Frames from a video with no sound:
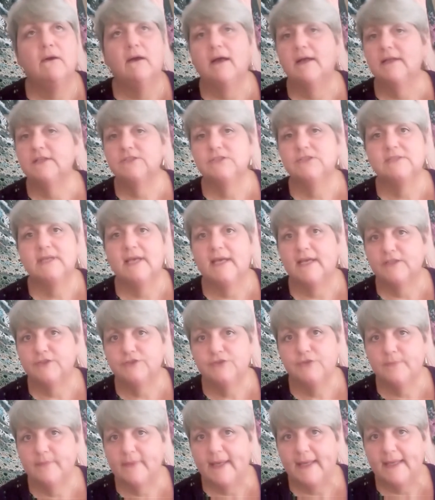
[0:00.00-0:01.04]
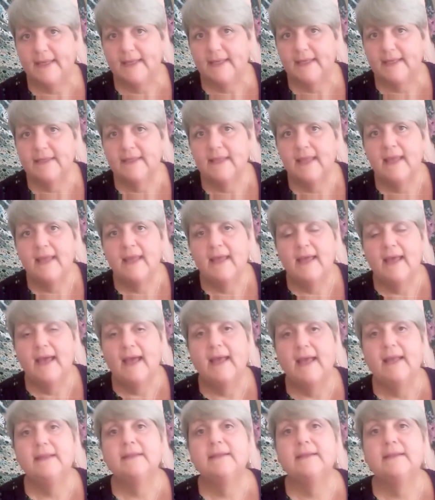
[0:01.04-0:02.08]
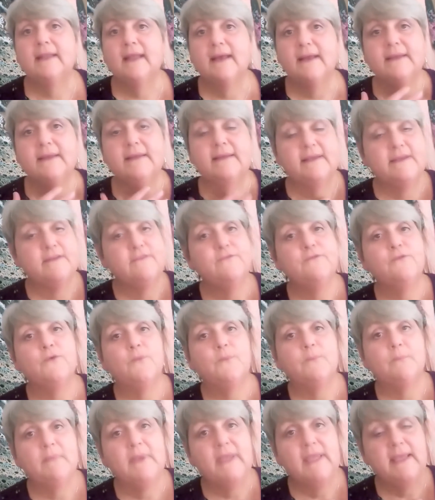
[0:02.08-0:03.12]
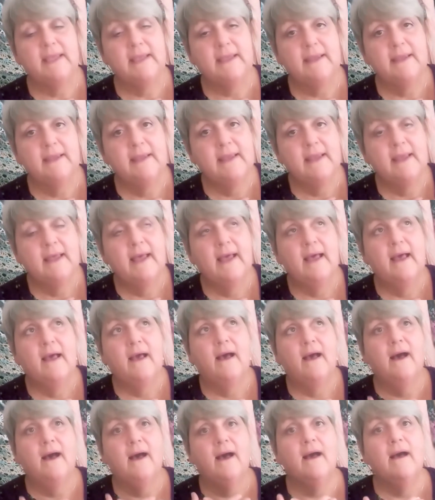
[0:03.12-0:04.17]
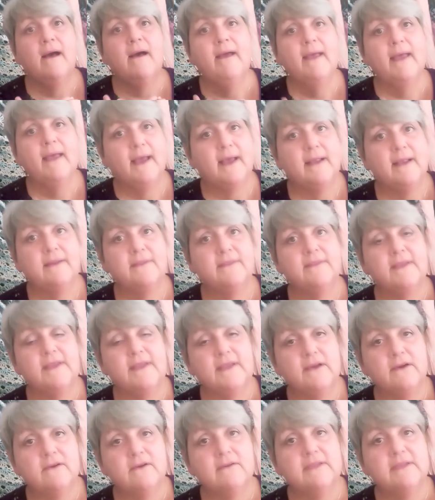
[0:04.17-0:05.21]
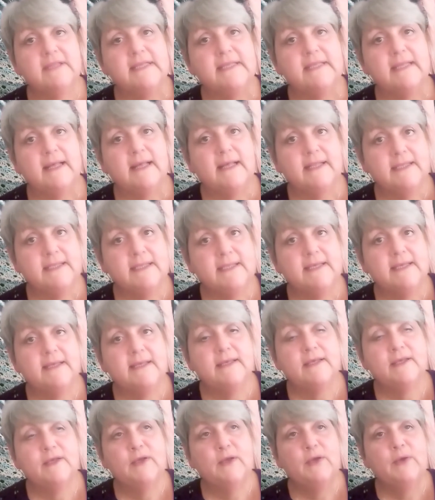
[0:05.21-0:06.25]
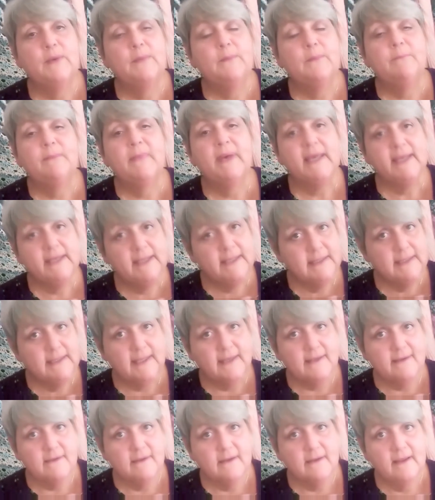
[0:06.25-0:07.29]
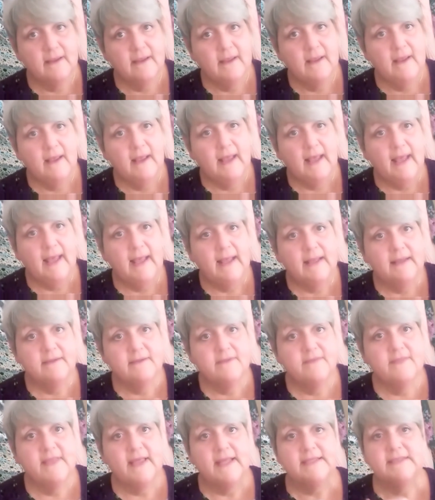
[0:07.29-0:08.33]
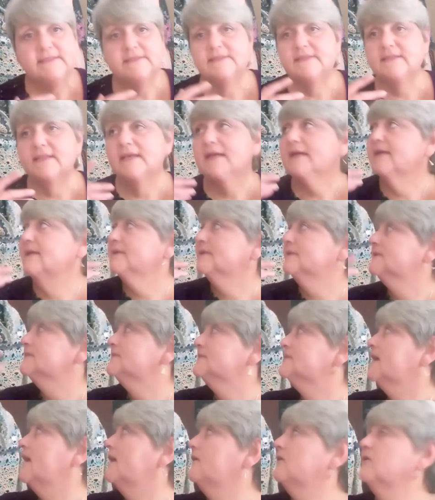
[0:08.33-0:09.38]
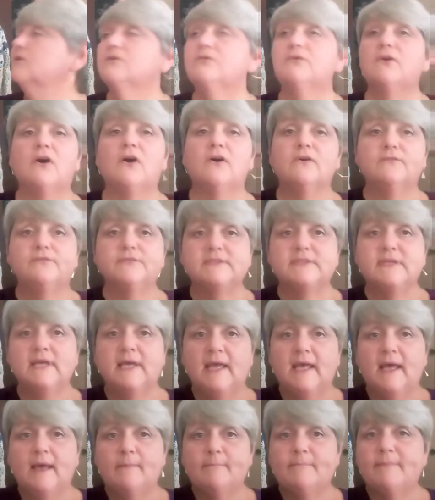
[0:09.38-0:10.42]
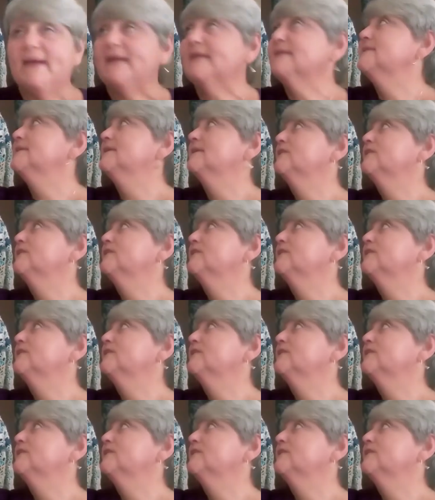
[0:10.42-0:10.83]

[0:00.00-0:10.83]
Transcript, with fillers: I just had to make it. And luckily for me, I had the yarn that Anya made it in. And that's the Stylecraft Batik